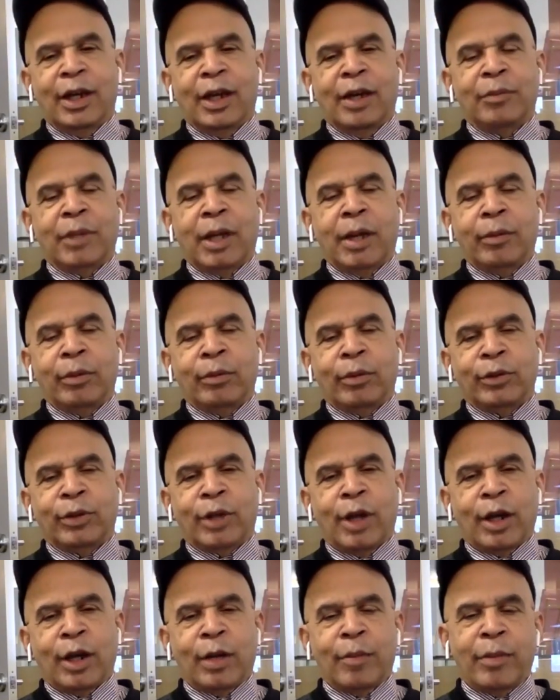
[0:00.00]
Maybe we'll
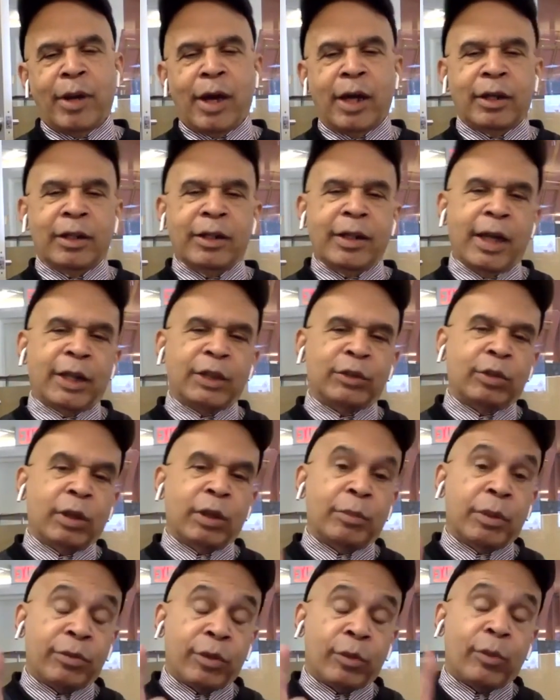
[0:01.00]
talk about it next
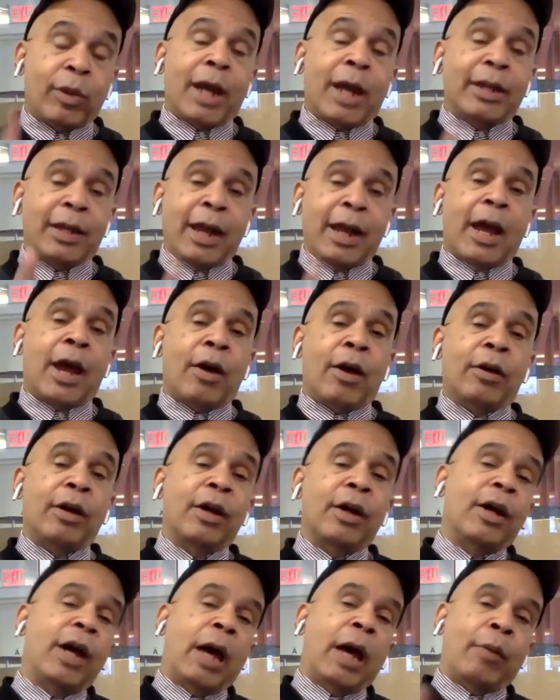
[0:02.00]
week. But for right
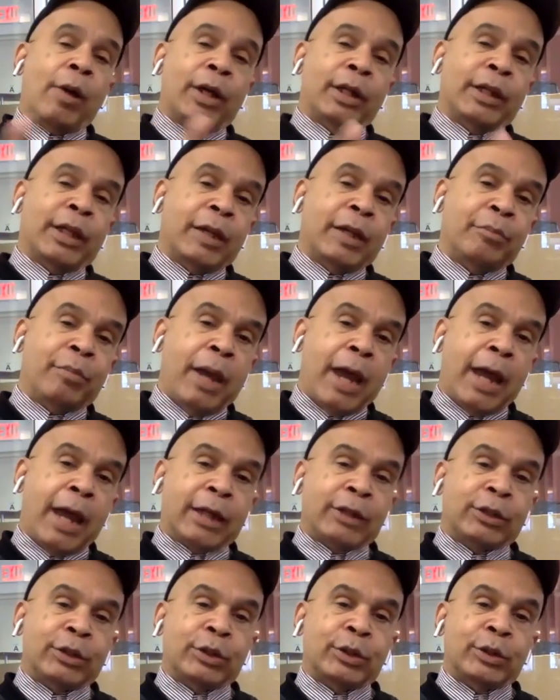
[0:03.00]
now, I want to get
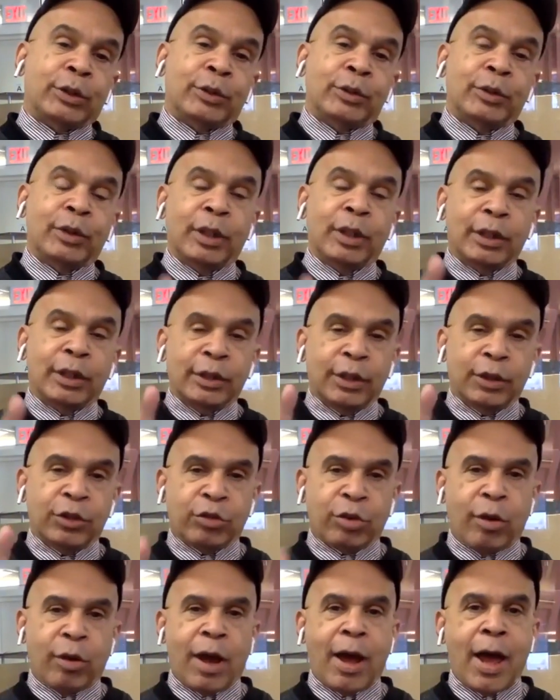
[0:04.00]
back to the
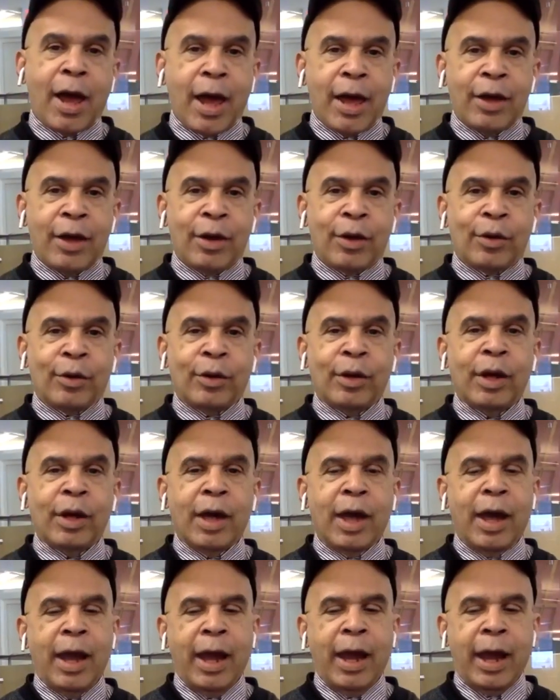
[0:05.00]
trial
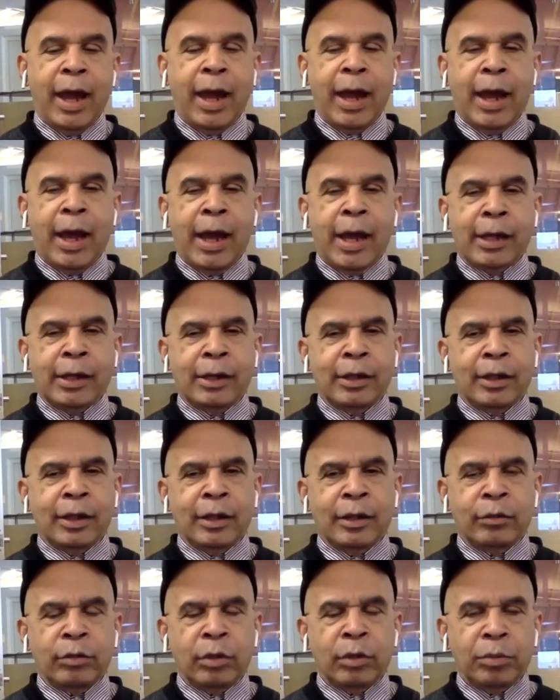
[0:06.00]
and
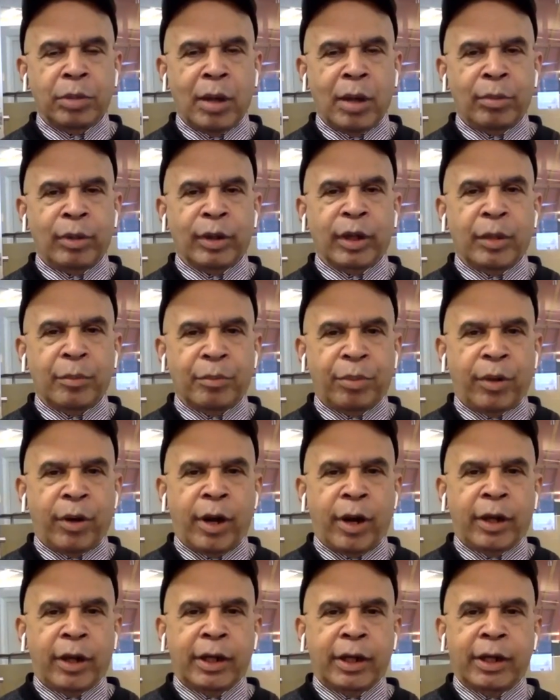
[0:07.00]
the Republican
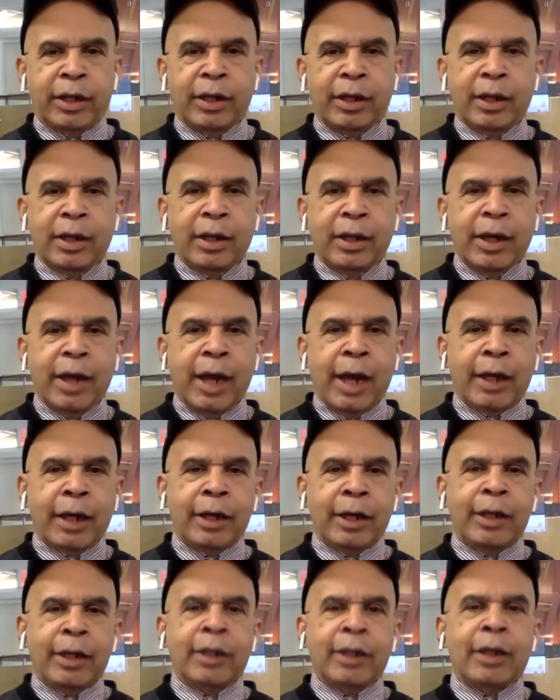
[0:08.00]
Party. And
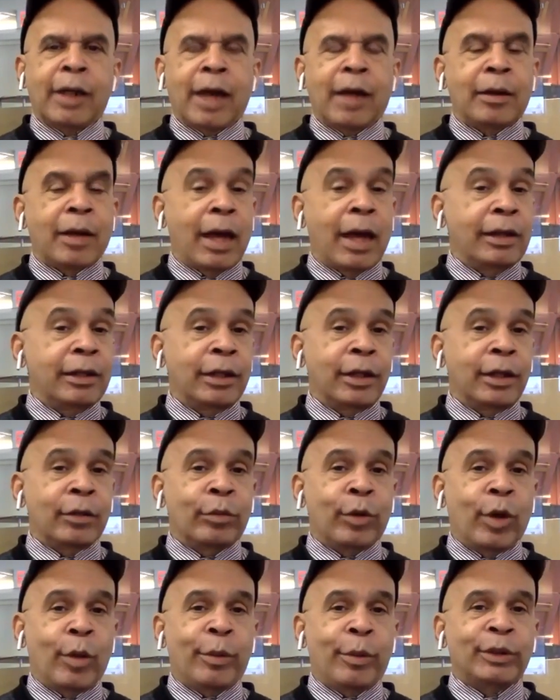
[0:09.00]
Anita, I hear
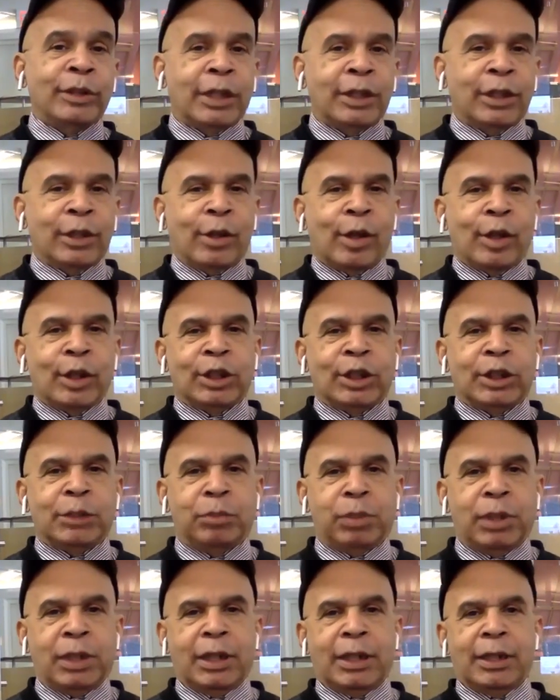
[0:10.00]
rumors that they're going to
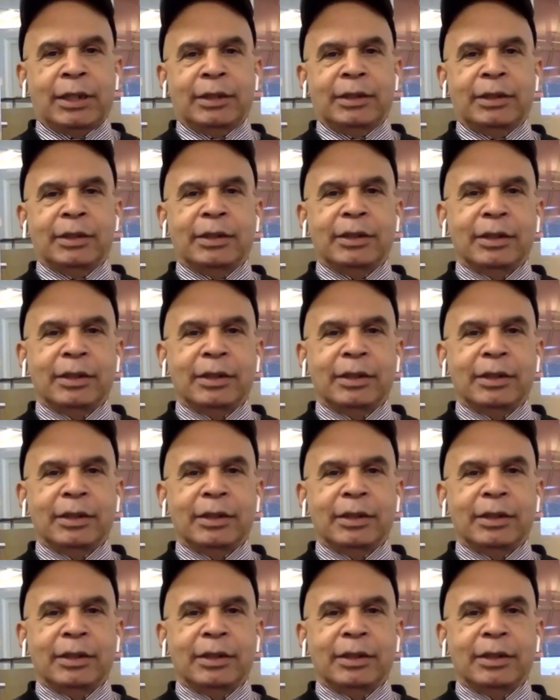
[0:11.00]
split.